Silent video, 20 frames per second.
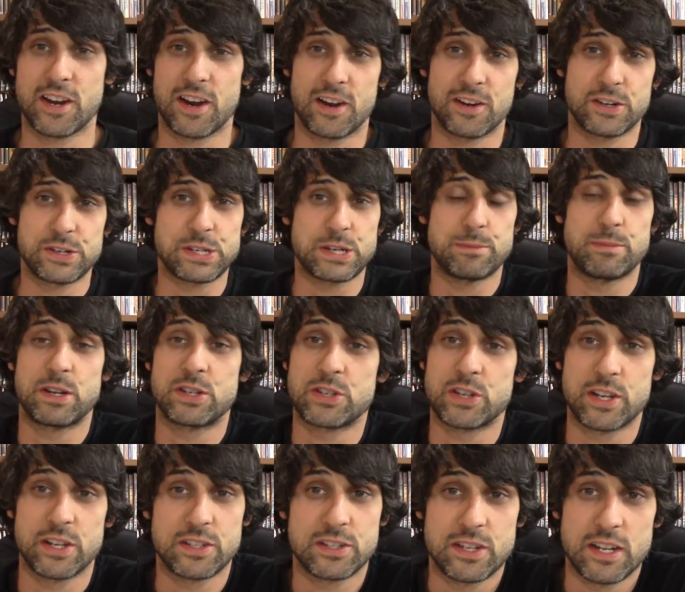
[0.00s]
Carter's in a
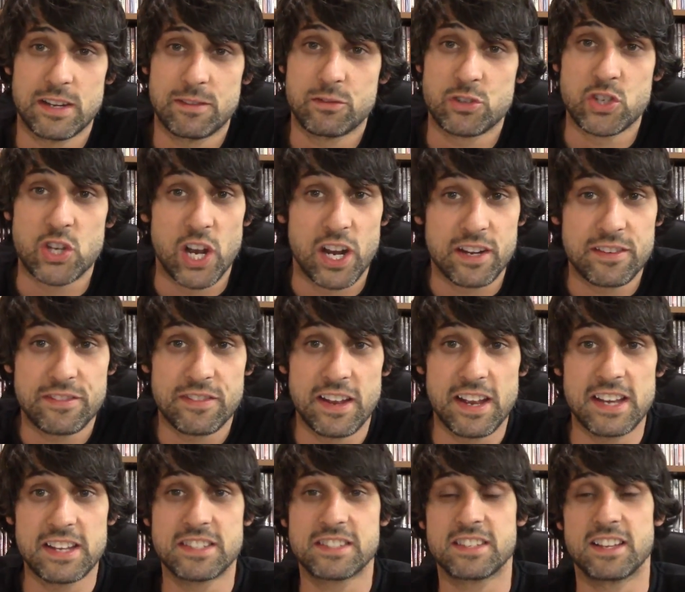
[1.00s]
bunch of good stuff. Jug
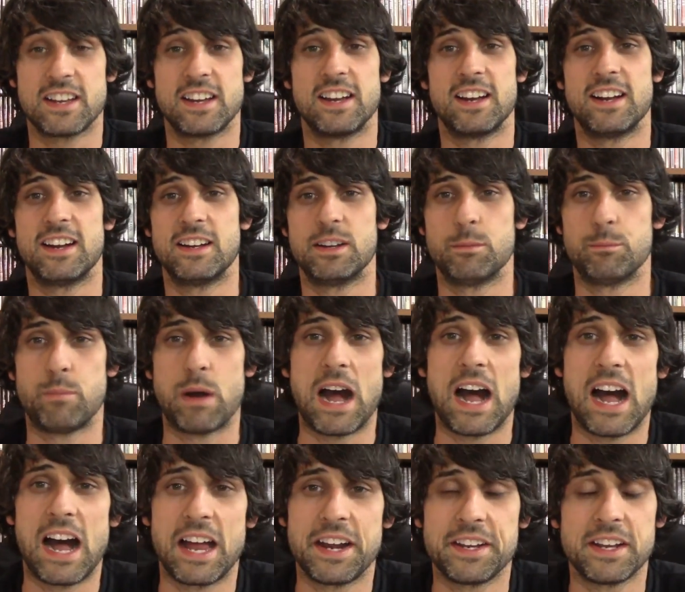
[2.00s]
uh,
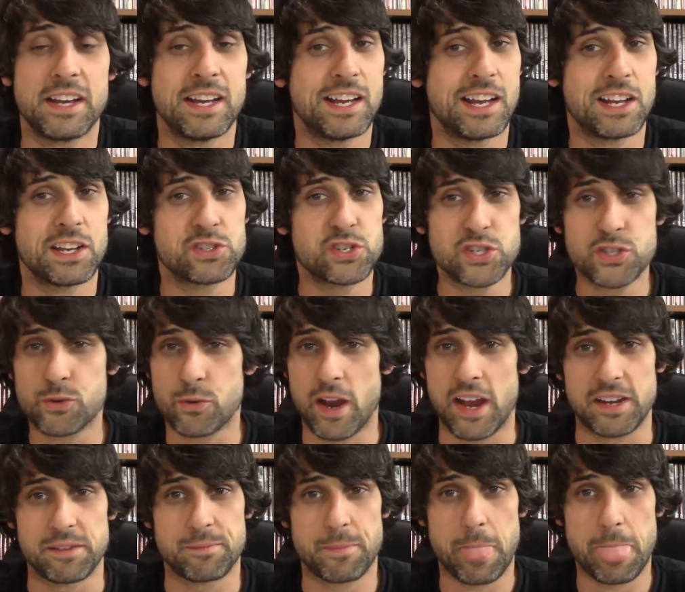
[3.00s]
Pod. She's
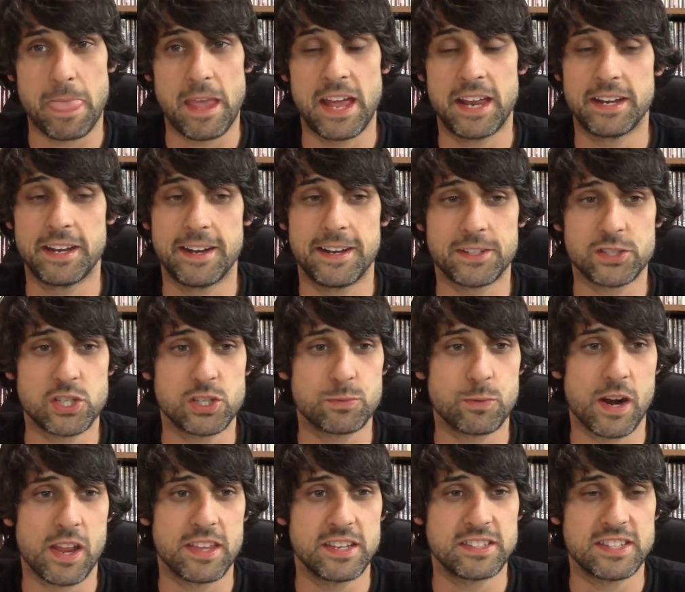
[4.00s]
great and uh,
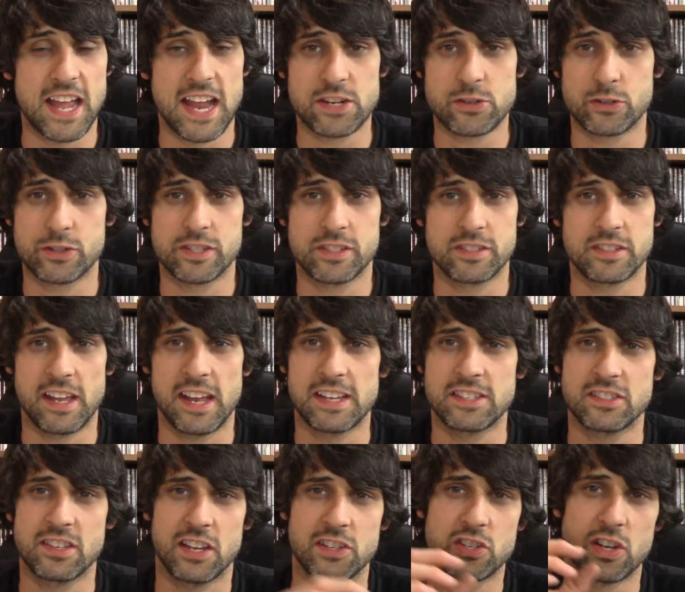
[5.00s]
she's one of these actresses that
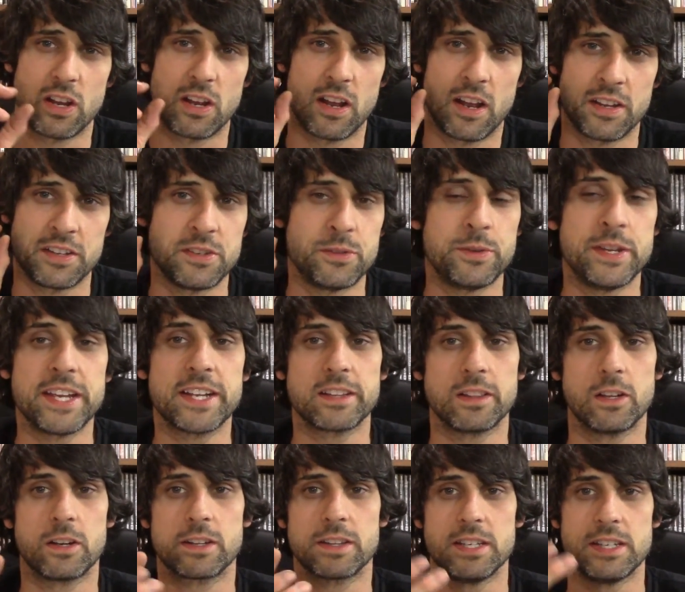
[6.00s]
has such a, a
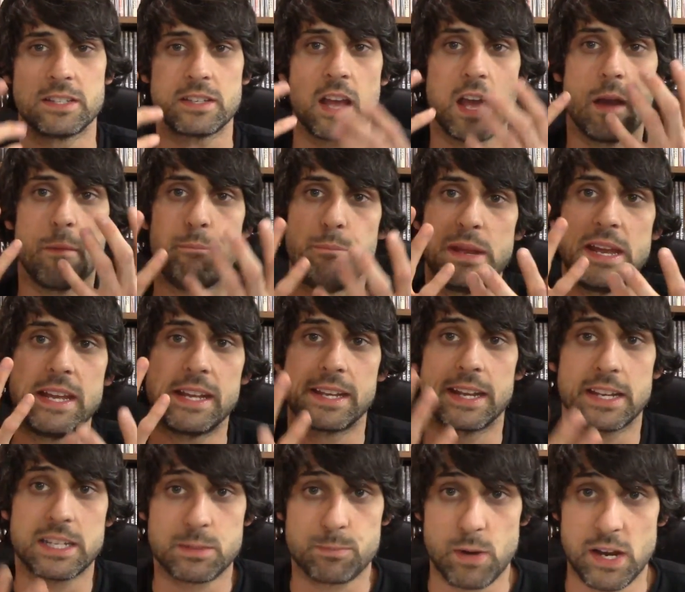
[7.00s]
unique look, these
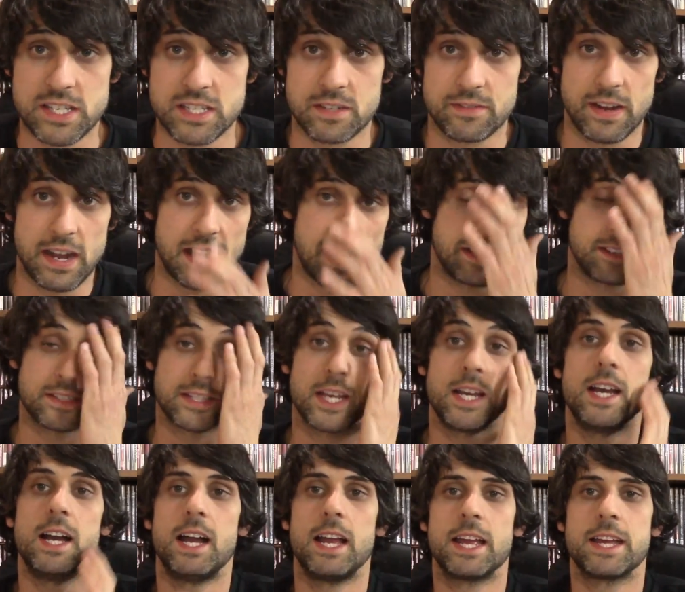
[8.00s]
big, expressive eyes.
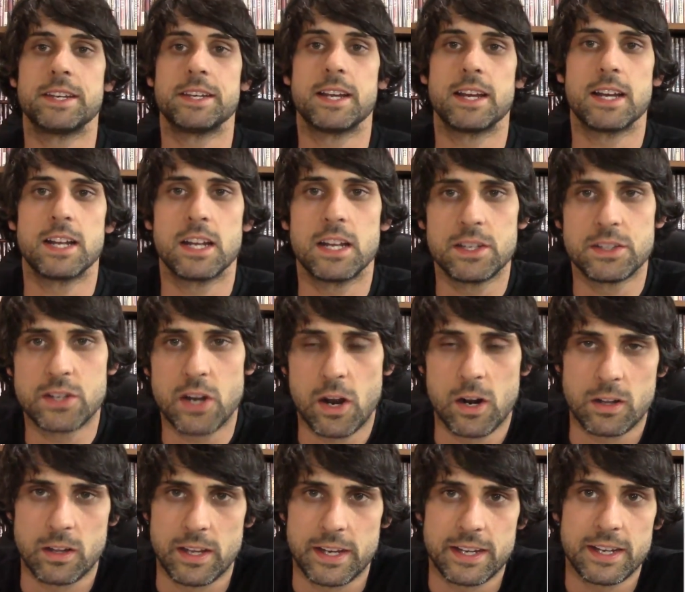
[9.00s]
And uh,
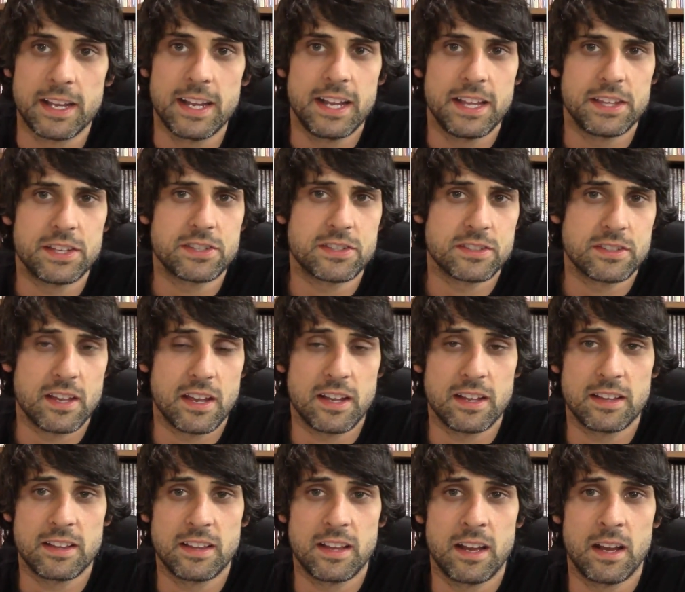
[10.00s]
Darling, this is
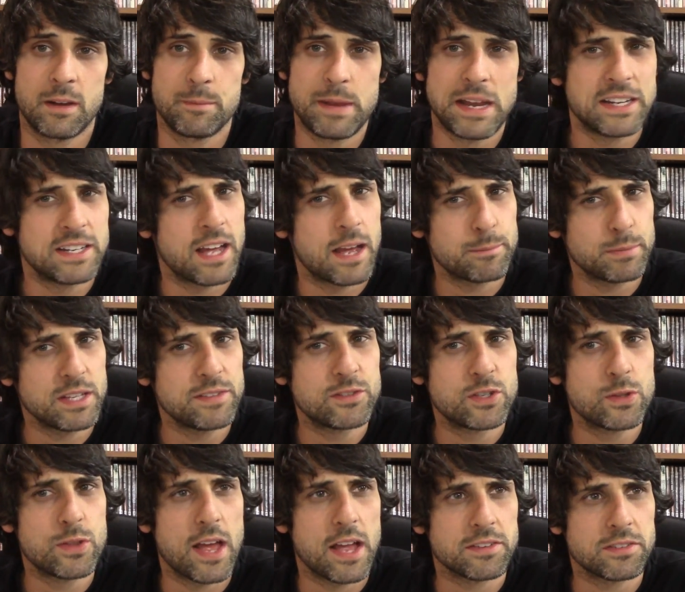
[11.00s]
a uh, uh, made in, I believe,
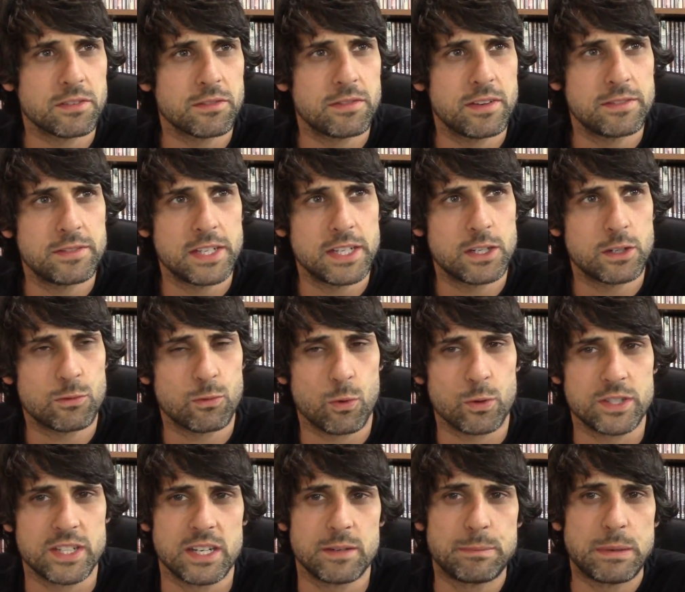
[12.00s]
2015 or
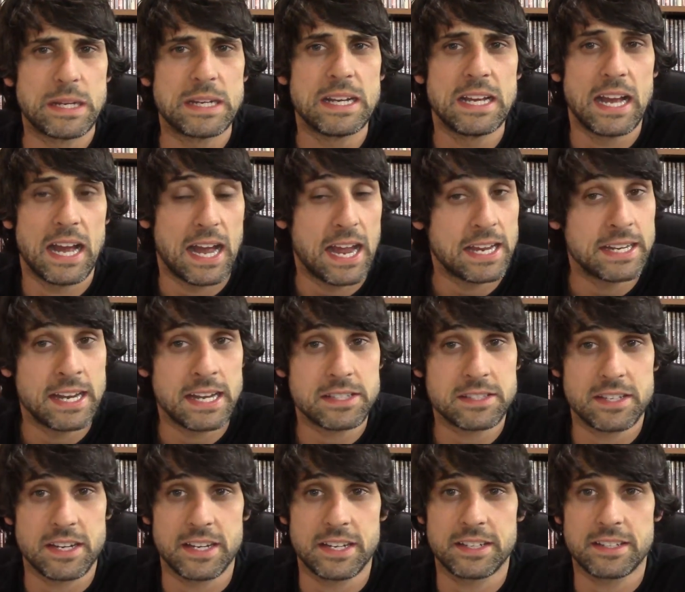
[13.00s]
14, but I had not
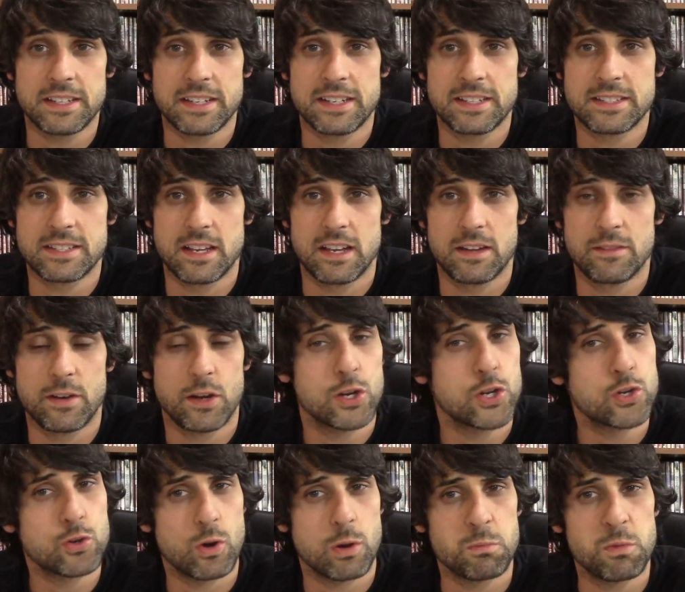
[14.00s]
seen it. It's a
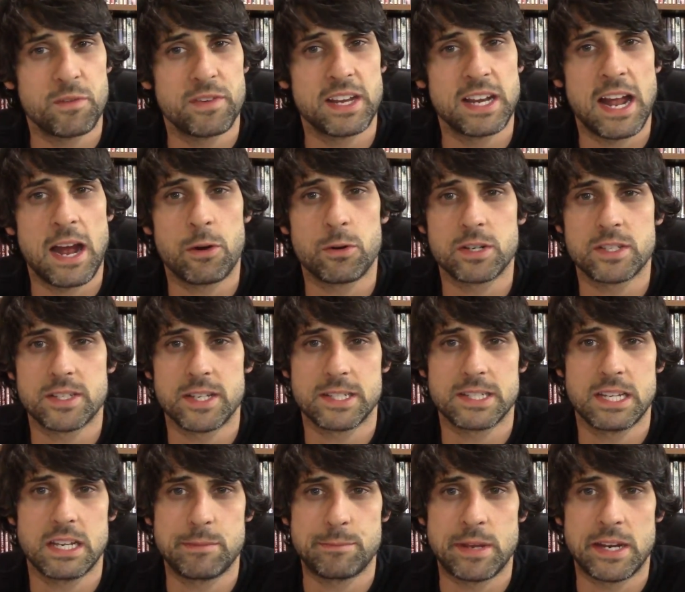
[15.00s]
very short movie, an hour and
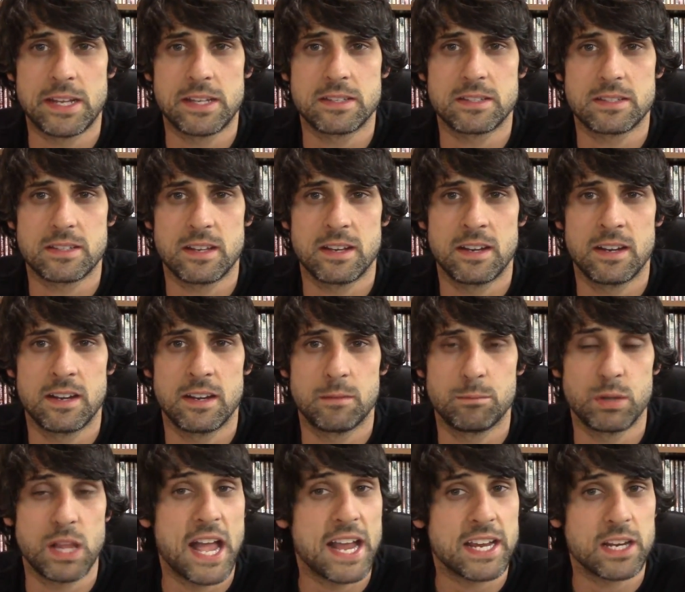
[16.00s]
16 minutes, uh,
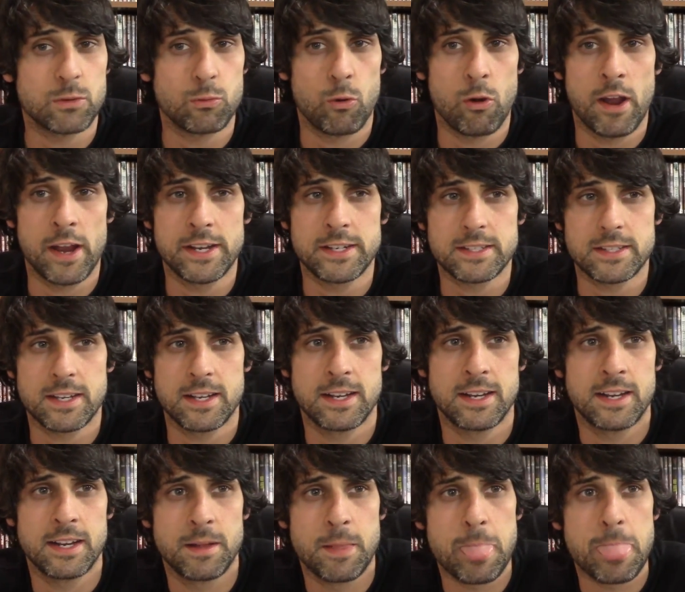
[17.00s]
black and white.
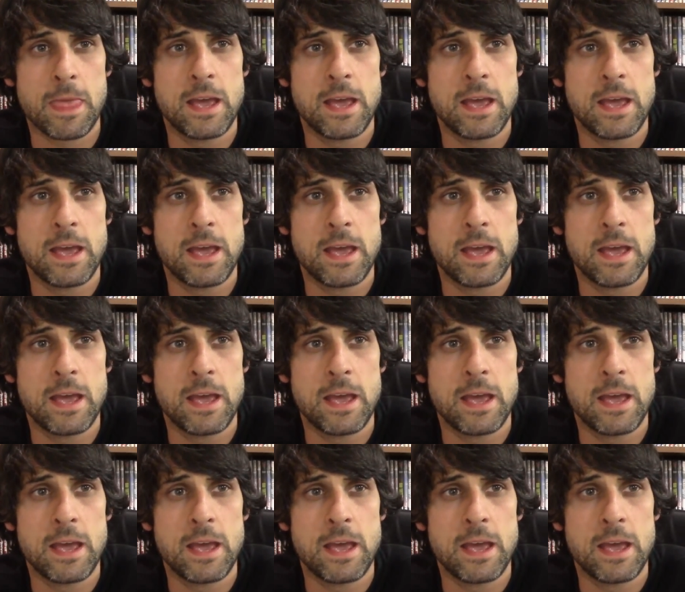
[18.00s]
Uh,